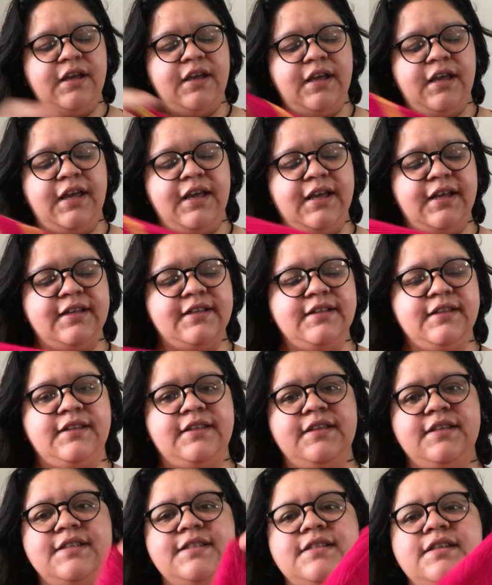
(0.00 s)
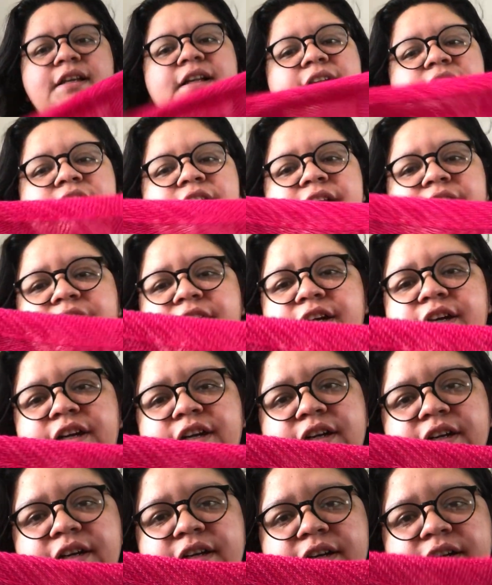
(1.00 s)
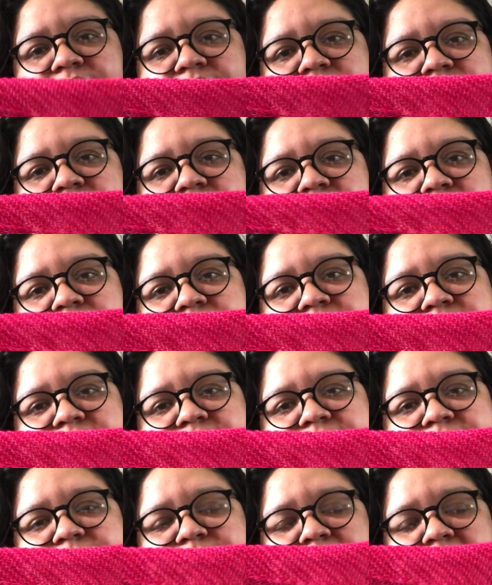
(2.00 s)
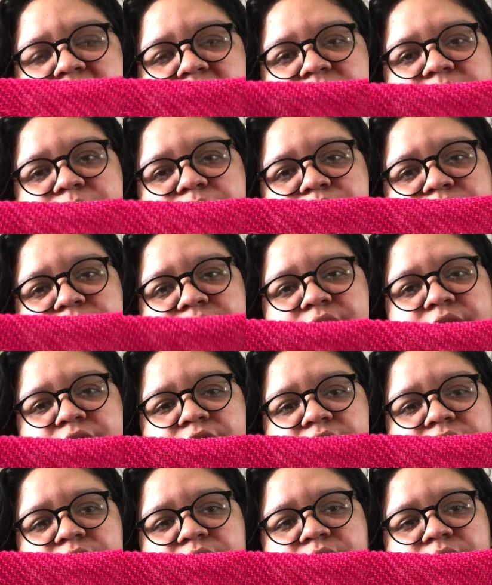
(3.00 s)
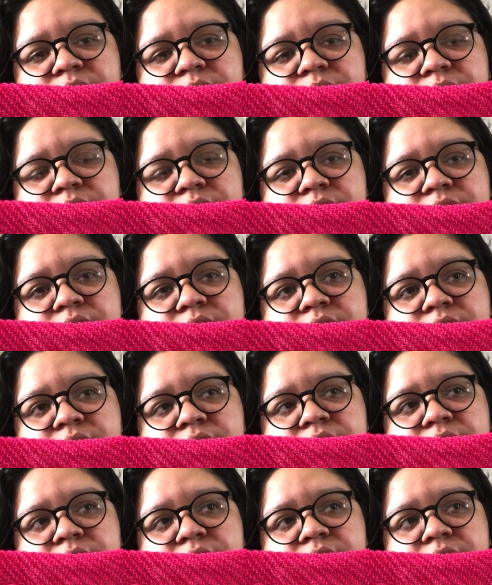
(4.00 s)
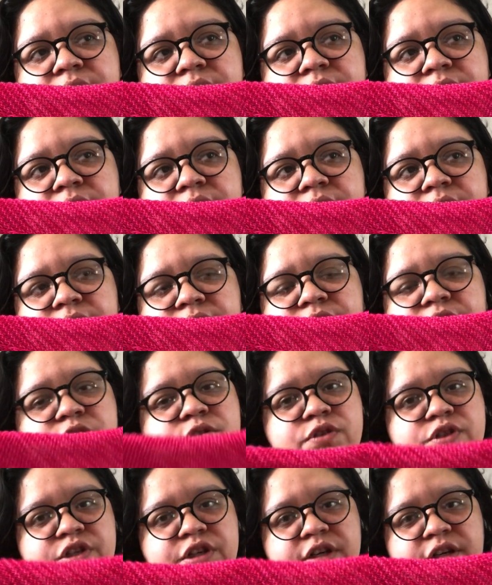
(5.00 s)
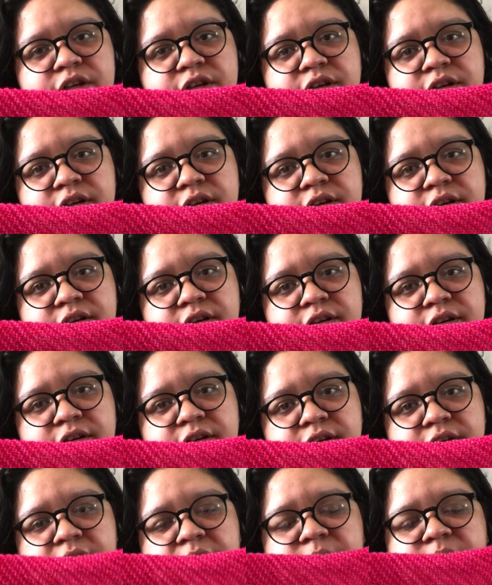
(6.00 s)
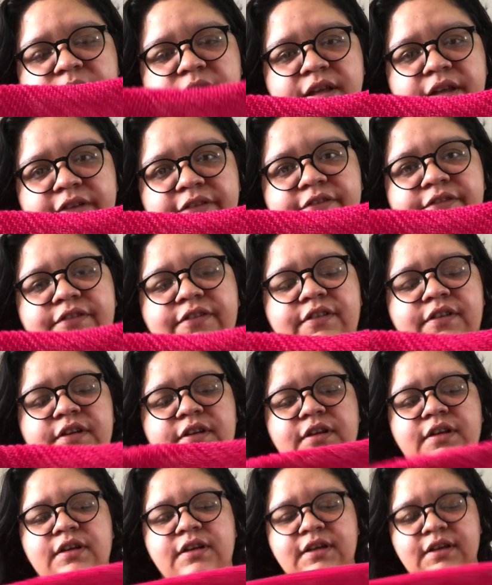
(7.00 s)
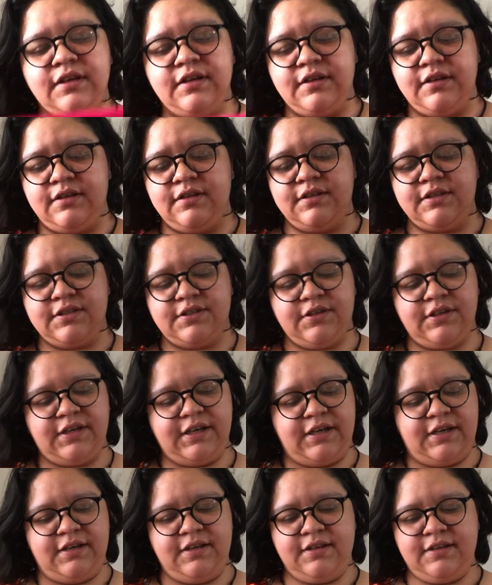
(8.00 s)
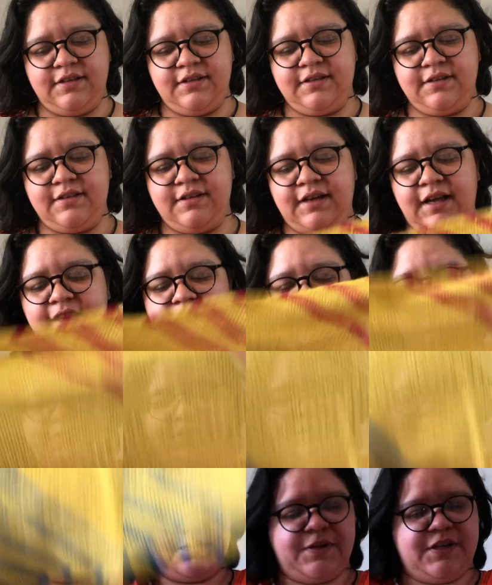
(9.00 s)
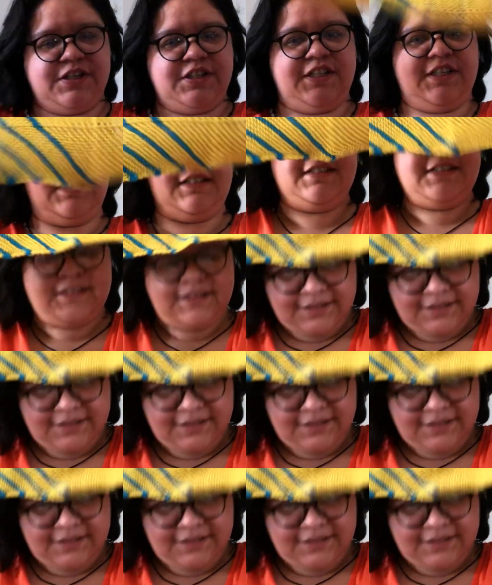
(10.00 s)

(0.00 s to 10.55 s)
And this color here is Malabrigo Fuchsia, I believe. So yeah, I love this project.